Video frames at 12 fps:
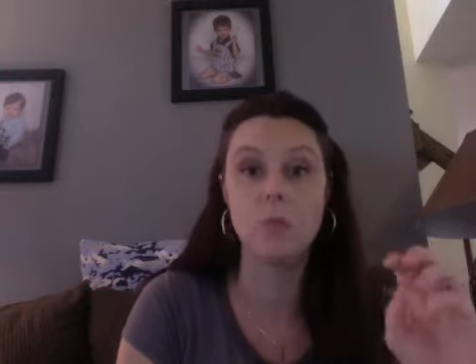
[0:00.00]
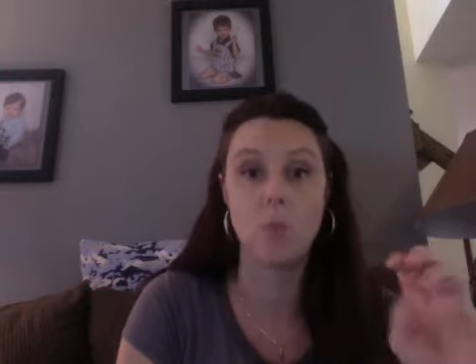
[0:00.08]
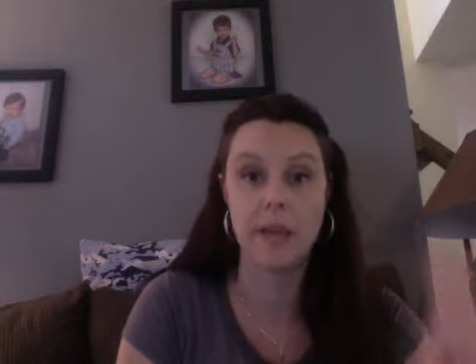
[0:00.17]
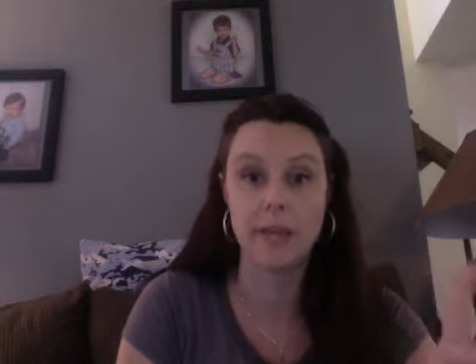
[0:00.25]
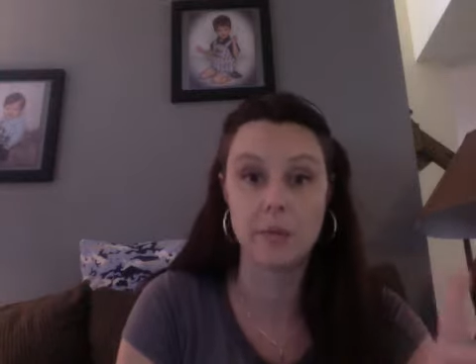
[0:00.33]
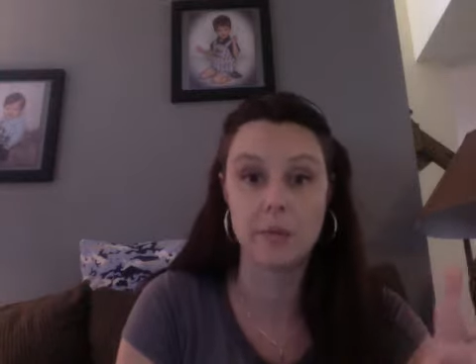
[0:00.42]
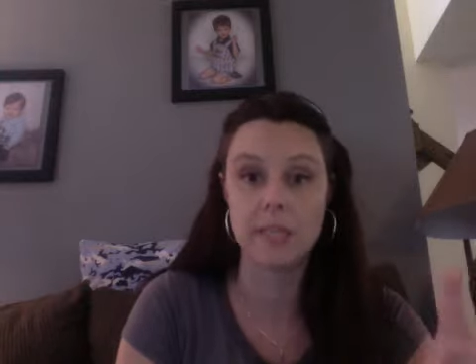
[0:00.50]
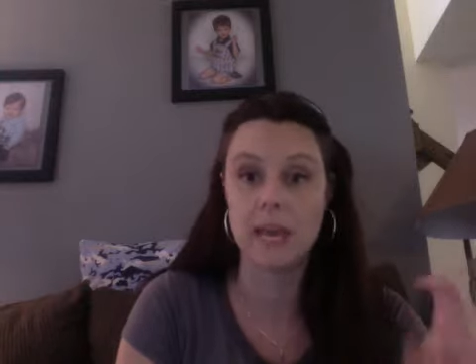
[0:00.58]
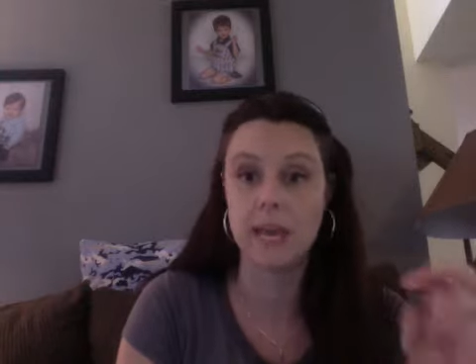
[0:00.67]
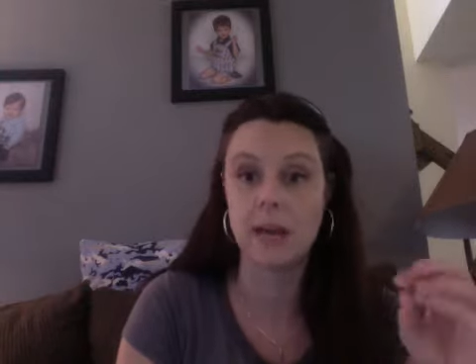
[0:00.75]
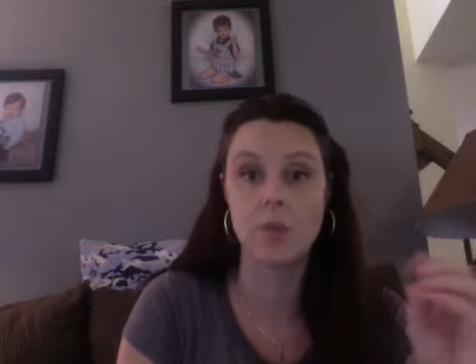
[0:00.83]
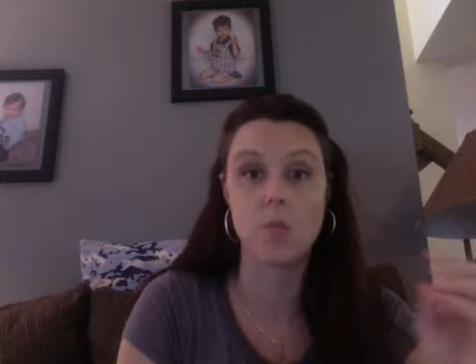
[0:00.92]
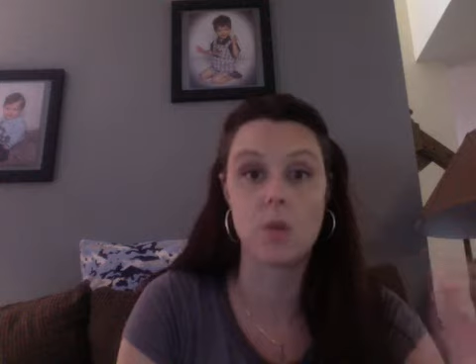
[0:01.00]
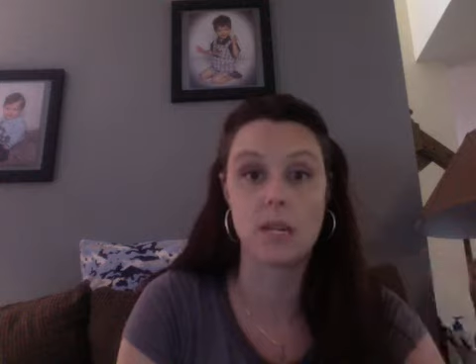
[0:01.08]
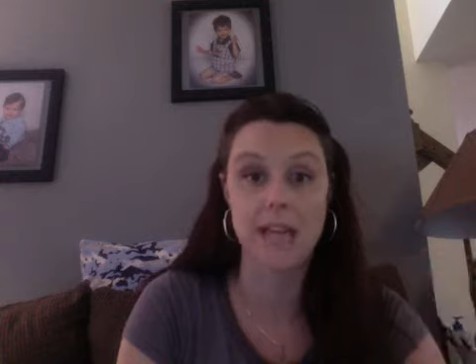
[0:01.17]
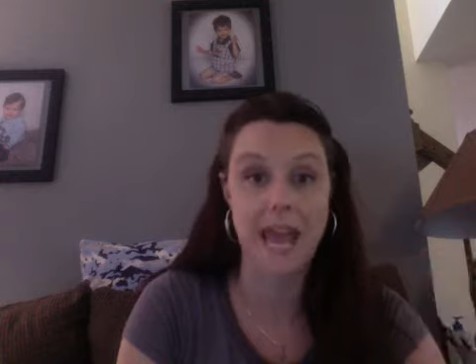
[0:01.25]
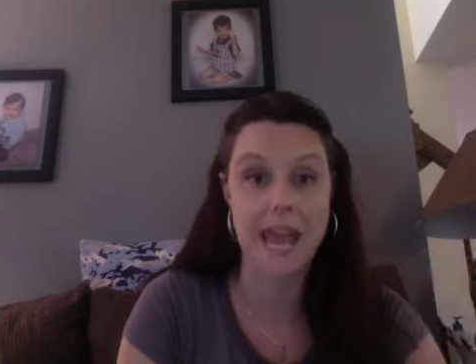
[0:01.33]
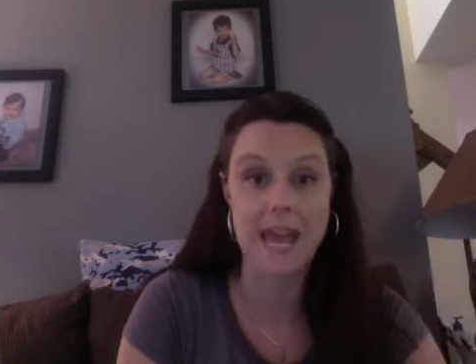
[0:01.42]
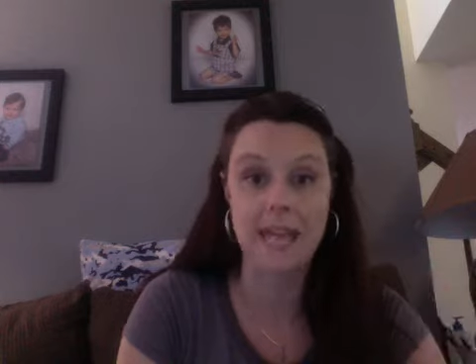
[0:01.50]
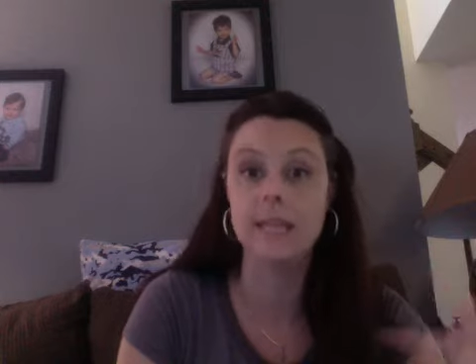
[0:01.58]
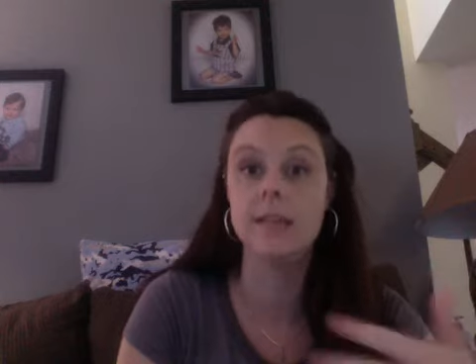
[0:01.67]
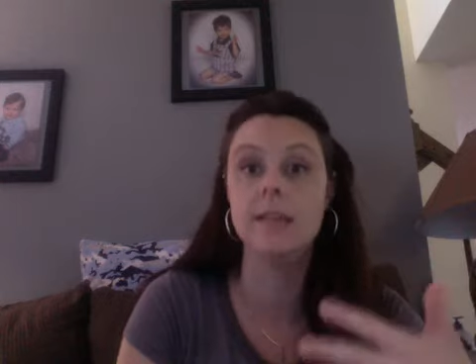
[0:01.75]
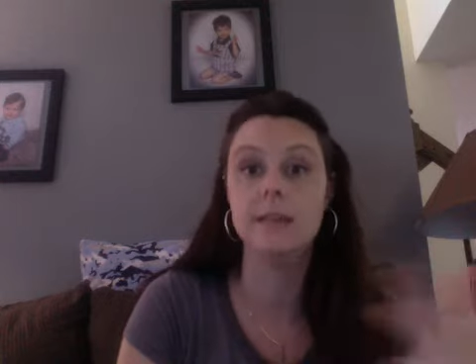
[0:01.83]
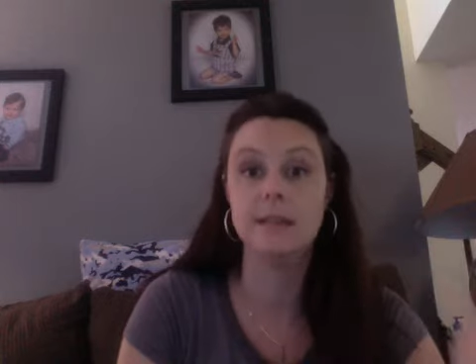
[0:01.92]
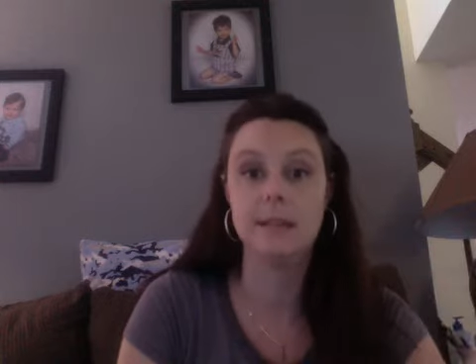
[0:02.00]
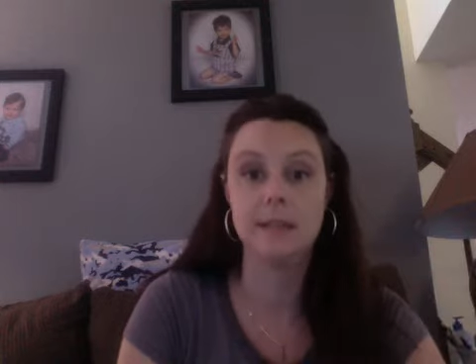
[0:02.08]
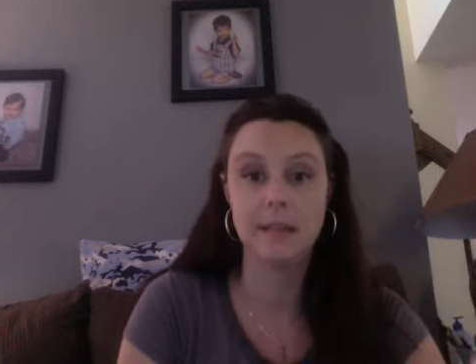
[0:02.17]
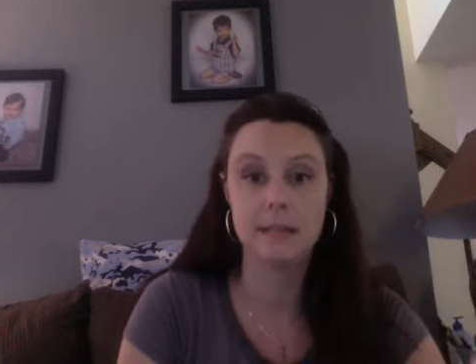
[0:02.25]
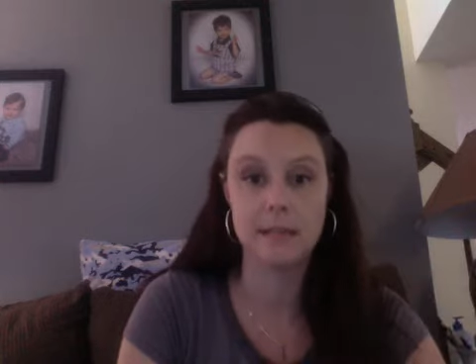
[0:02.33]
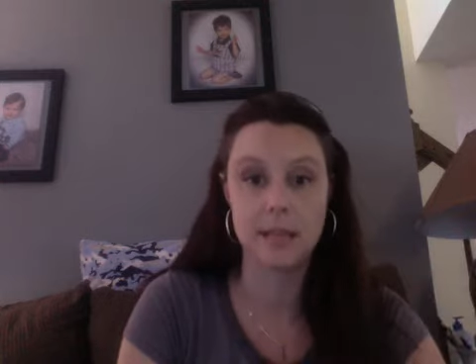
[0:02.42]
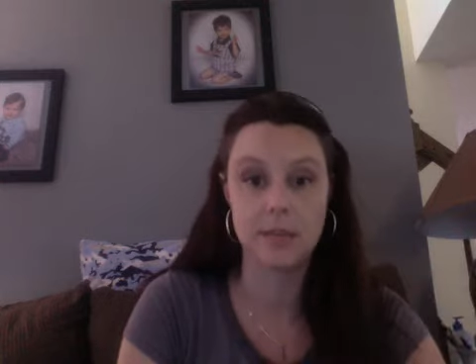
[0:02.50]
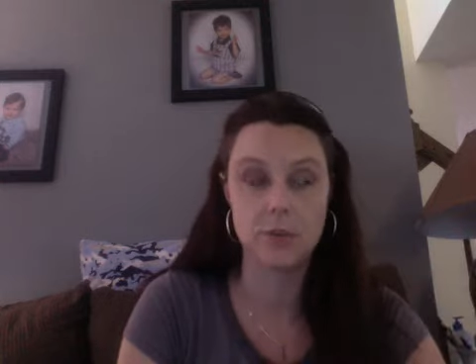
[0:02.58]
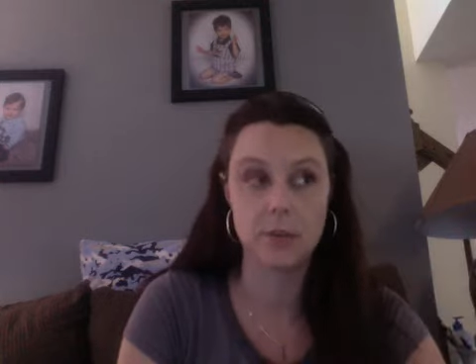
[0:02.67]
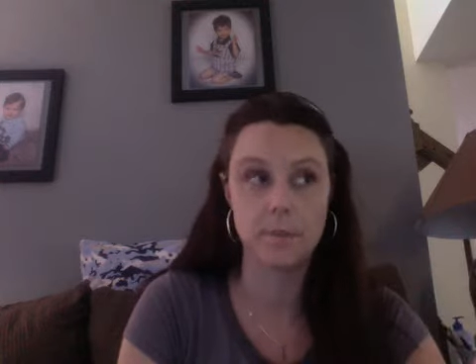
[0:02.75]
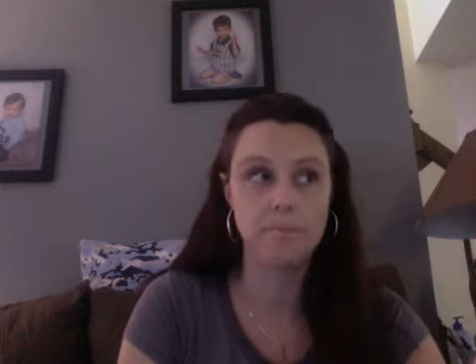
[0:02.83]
why it was there, what it added, etc.